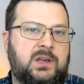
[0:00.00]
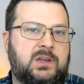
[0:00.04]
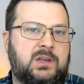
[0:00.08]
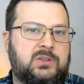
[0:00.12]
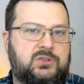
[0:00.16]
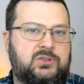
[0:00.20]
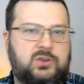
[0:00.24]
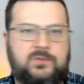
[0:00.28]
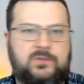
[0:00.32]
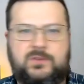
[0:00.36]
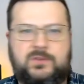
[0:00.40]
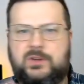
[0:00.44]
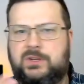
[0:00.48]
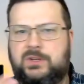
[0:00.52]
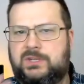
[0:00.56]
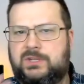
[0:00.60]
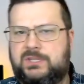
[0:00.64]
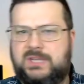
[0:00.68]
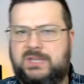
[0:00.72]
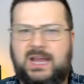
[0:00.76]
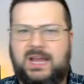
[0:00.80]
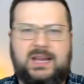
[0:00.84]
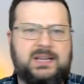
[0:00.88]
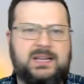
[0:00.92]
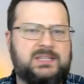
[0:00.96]
So if you
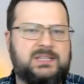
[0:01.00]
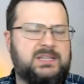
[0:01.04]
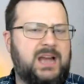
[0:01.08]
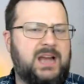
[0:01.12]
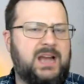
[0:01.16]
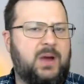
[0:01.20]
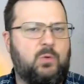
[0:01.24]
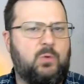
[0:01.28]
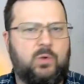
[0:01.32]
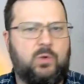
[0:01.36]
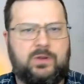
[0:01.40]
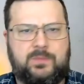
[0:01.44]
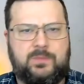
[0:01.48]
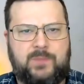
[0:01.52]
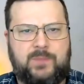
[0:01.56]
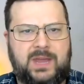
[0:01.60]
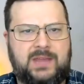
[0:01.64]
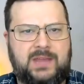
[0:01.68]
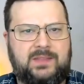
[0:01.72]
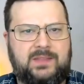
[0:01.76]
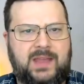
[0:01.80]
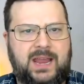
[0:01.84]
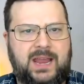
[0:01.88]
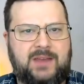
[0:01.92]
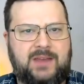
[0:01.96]
decide it's not worth
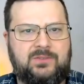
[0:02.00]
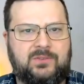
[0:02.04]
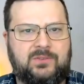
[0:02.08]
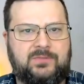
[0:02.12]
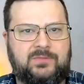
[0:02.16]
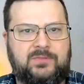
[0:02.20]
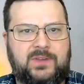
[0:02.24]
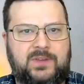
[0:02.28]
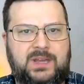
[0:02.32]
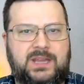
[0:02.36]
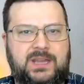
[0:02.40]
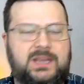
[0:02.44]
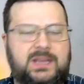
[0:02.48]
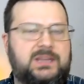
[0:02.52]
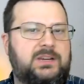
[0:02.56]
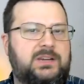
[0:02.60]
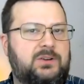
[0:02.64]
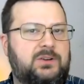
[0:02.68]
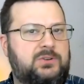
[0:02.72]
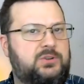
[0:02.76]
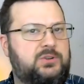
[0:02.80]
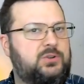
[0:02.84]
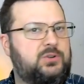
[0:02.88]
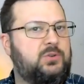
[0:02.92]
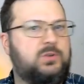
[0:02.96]
paying the annual fee in year
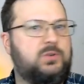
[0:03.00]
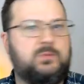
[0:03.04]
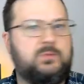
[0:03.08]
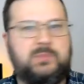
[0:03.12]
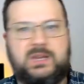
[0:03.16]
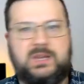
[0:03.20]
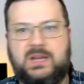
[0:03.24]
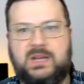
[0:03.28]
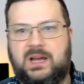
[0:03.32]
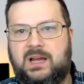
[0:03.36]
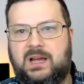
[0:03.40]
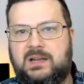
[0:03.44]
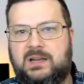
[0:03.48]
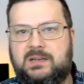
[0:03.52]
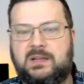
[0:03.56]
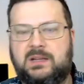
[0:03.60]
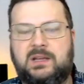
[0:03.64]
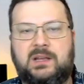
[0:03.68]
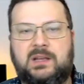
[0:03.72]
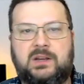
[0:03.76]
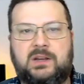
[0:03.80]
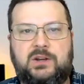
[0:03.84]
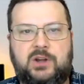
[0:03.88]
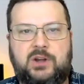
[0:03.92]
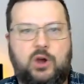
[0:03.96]
2 and beyond,
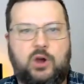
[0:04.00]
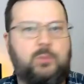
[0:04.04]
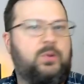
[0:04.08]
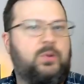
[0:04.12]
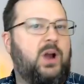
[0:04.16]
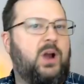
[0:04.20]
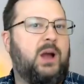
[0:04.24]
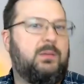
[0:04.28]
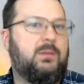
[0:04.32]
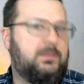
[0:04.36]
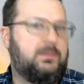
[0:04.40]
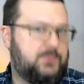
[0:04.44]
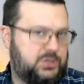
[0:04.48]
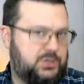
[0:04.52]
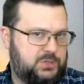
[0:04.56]
no problem.